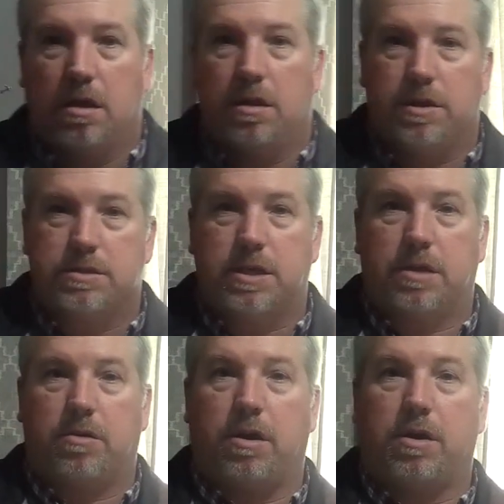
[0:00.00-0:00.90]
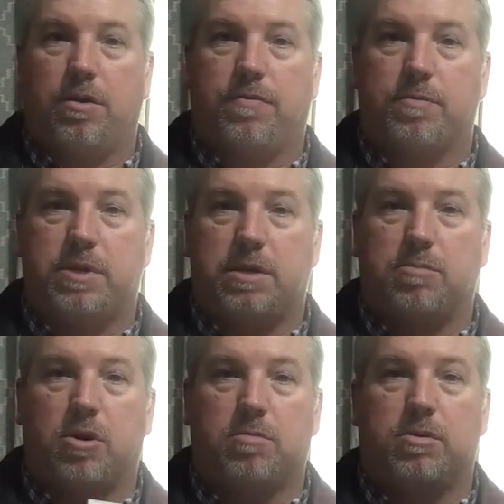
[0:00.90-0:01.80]
This thing right here from
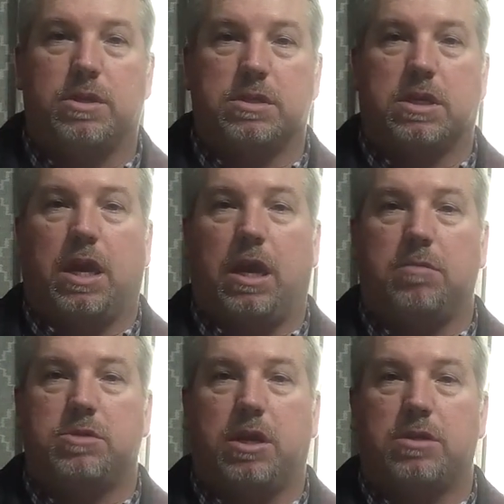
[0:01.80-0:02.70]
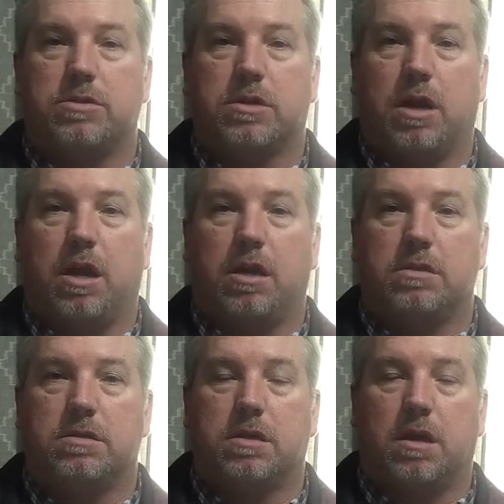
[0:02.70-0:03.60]
T-Mobile is a game changer,
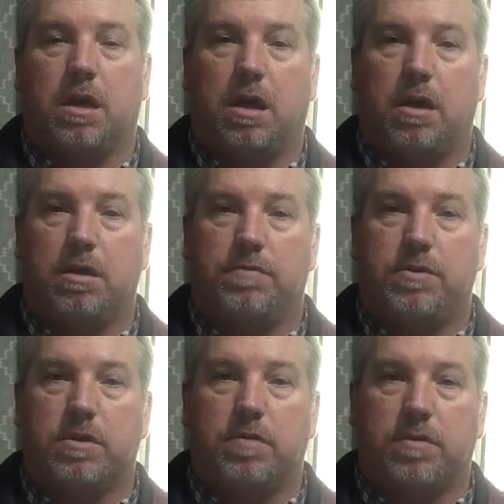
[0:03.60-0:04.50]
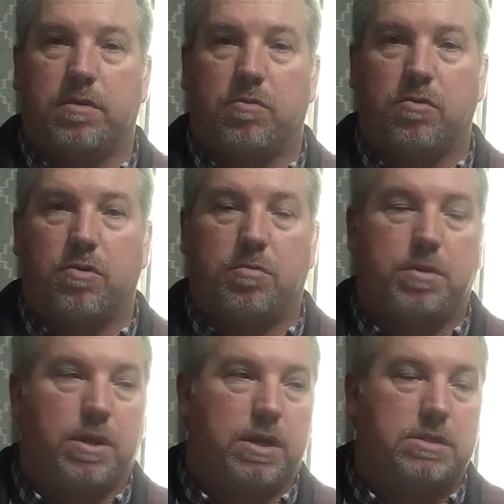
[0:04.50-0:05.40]
guys. If you live in a rural
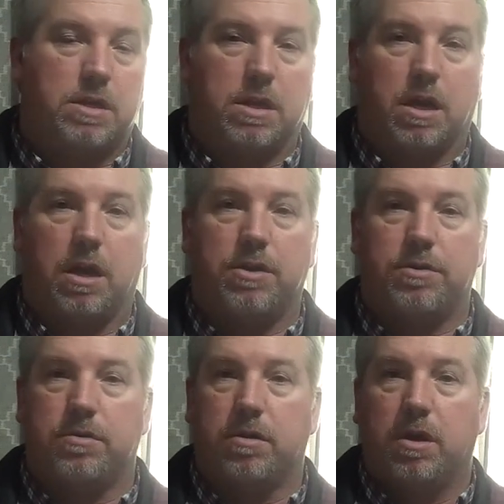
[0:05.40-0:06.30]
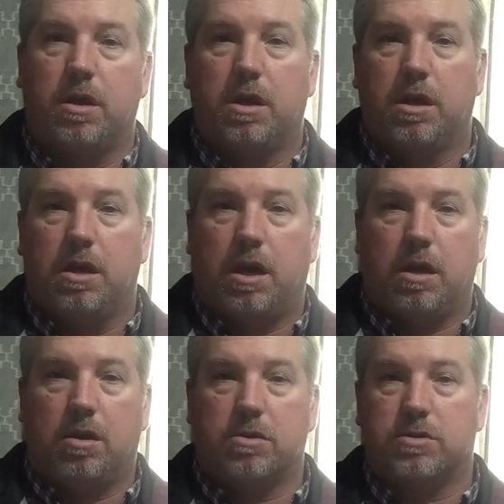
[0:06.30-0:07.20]
place like I do.
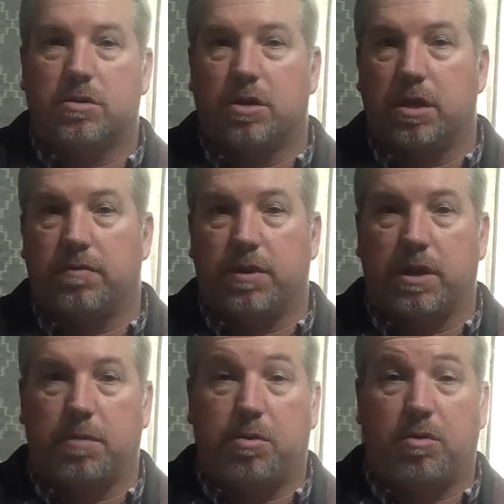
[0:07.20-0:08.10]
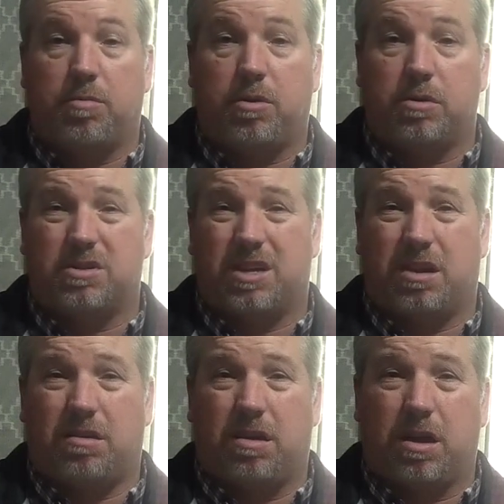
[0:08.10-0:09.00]
I also live in a pole barn
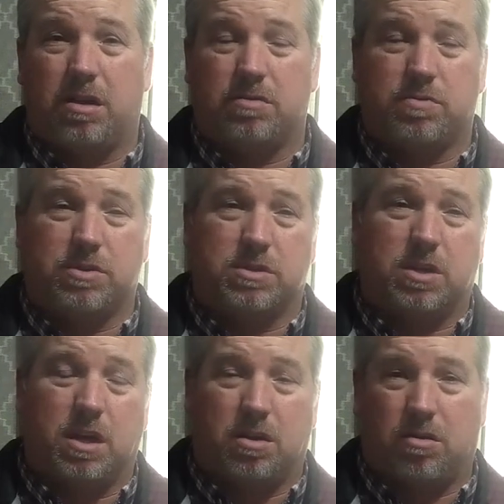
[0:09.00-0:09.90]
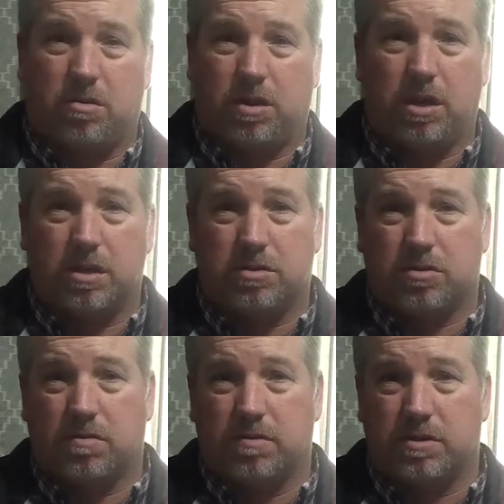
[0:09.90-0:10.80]
style house, which is kind of hard to get
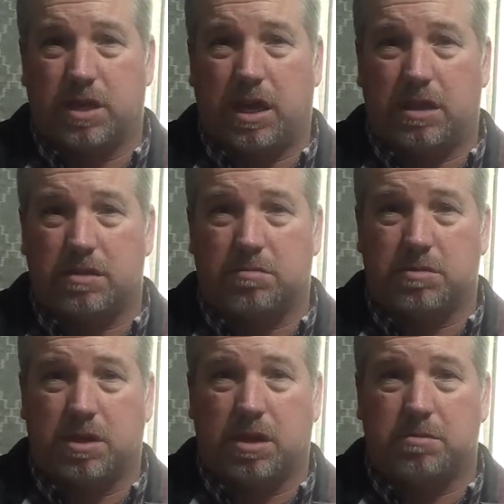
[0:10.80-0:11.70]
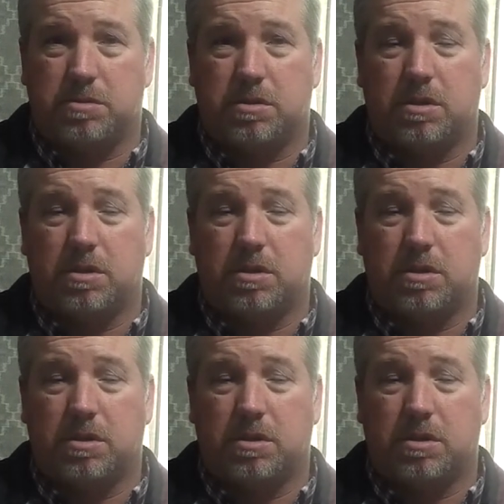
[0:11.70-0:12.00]
service at sometimes,